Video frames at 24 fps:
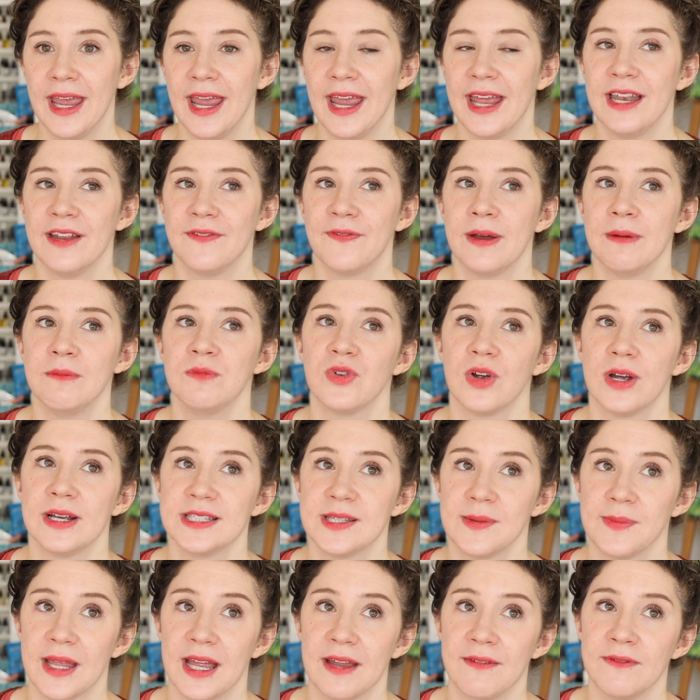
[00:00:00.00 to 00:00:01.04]
And if I'm drawing
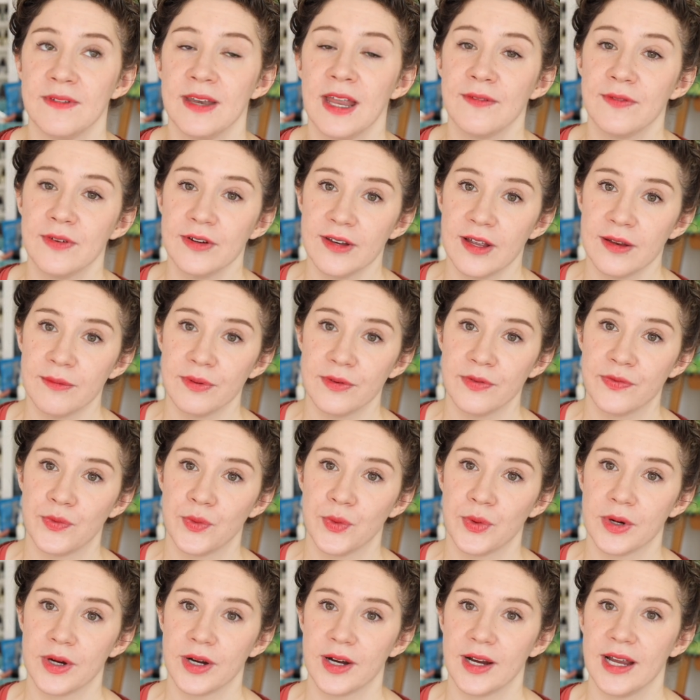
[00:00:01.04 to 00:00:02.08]
something I've never done
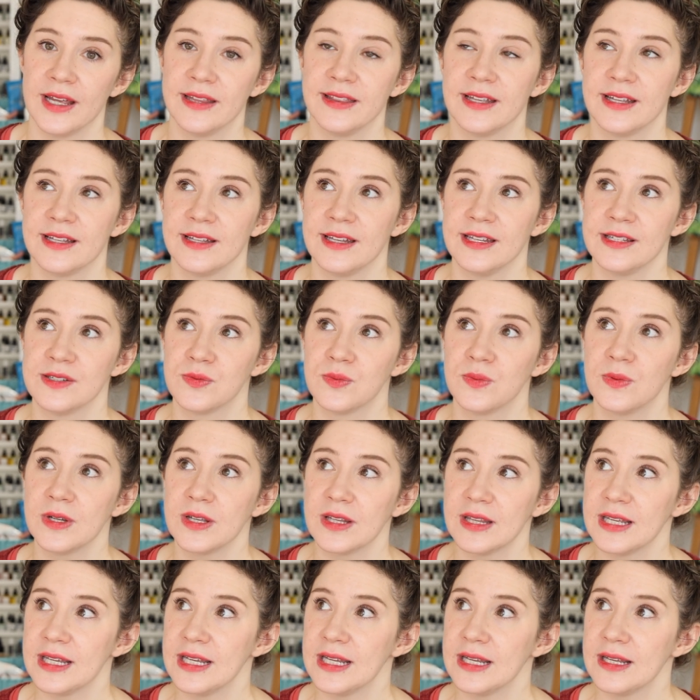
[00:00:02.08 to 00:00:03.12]
before and that is
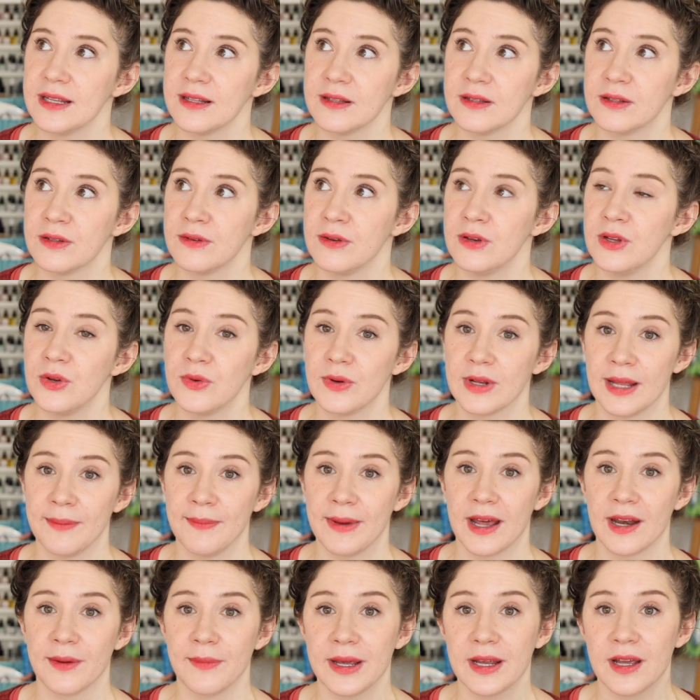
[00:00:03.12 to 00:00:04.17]
really new and I'm
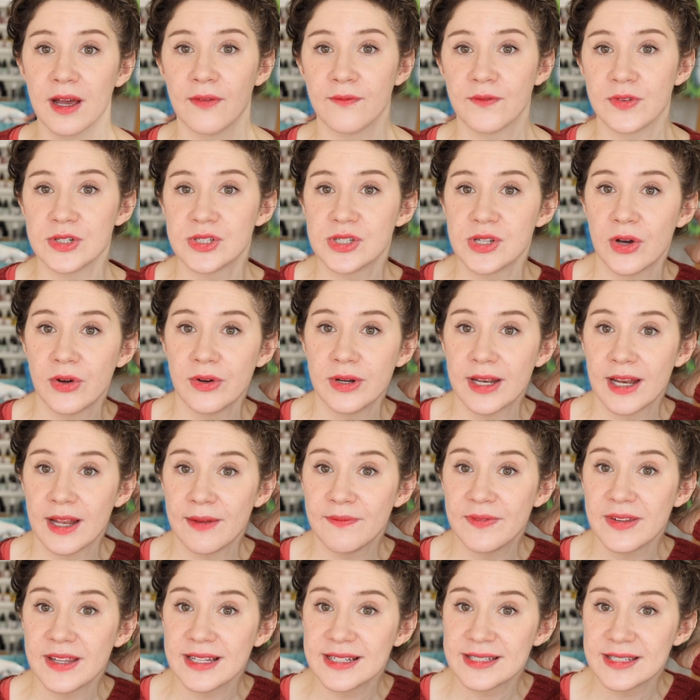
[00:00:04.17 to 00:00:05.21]
out of my comfort zone and I'm
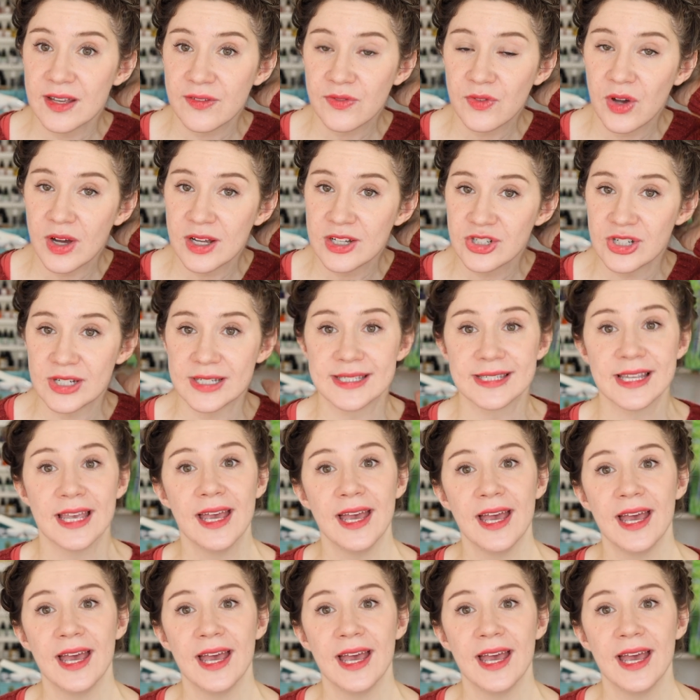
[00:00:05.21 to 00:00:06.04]
feeling self-conscious,